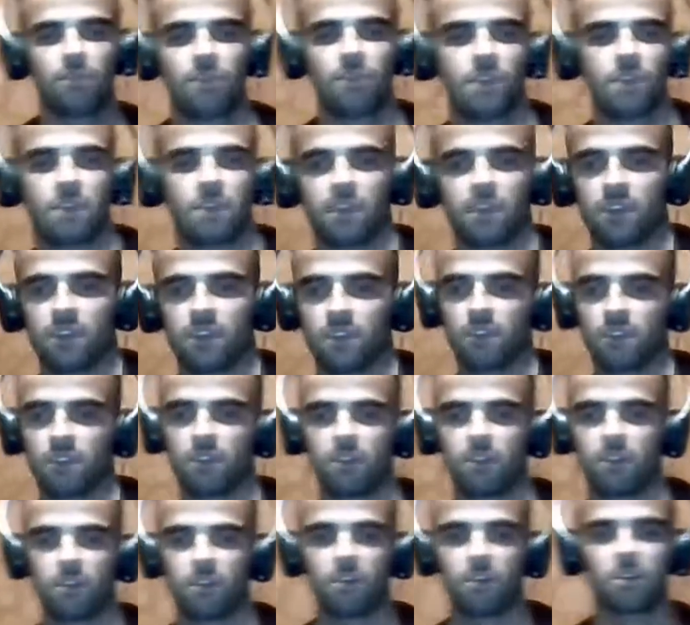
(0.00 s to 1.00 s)
that
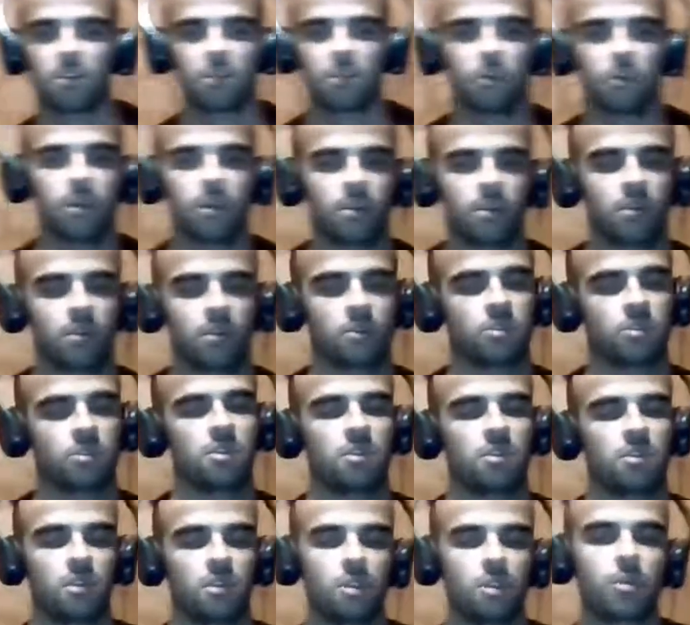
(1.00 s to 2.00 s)
the other one to
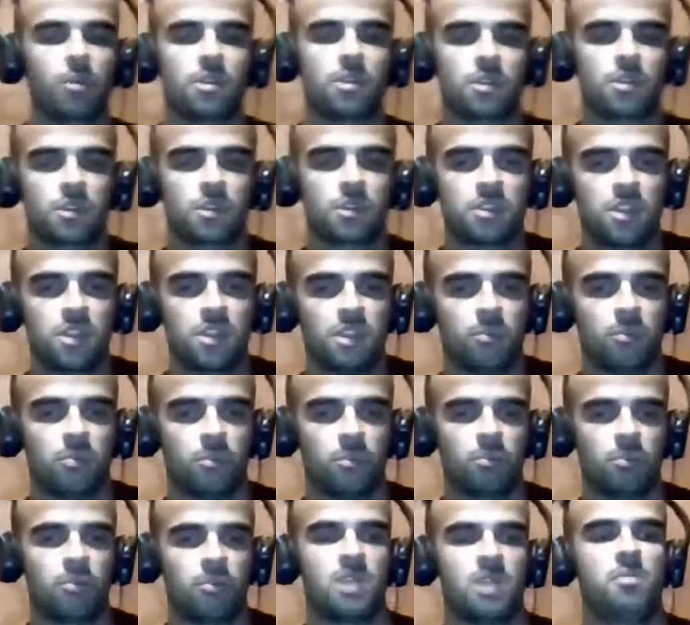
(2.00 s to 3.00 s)
see the other one succeed
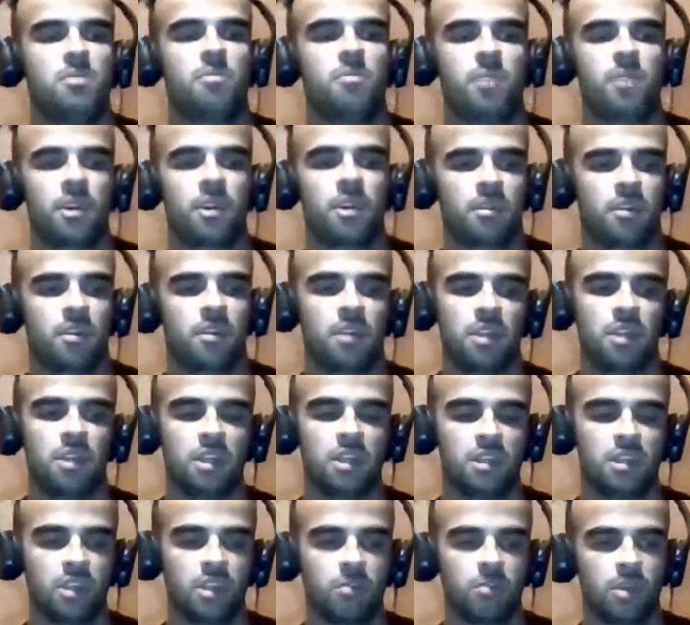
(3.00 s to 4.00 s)
maybe better than he
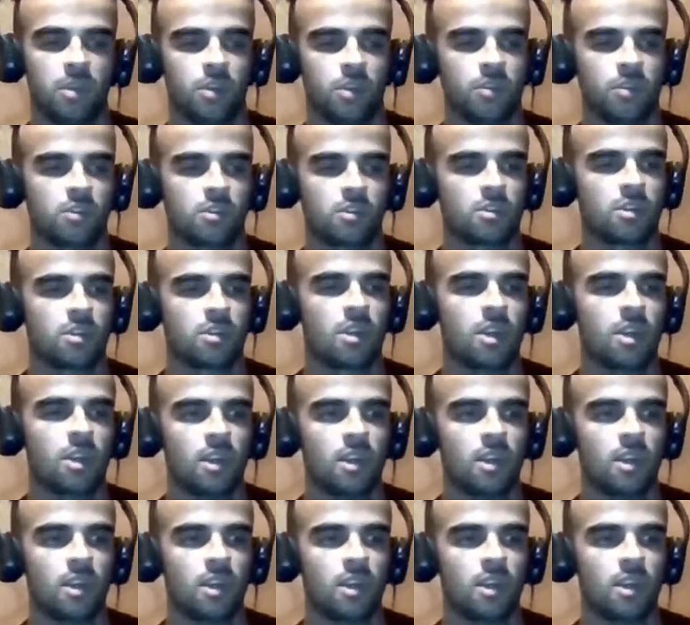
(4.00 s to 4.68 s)
did, because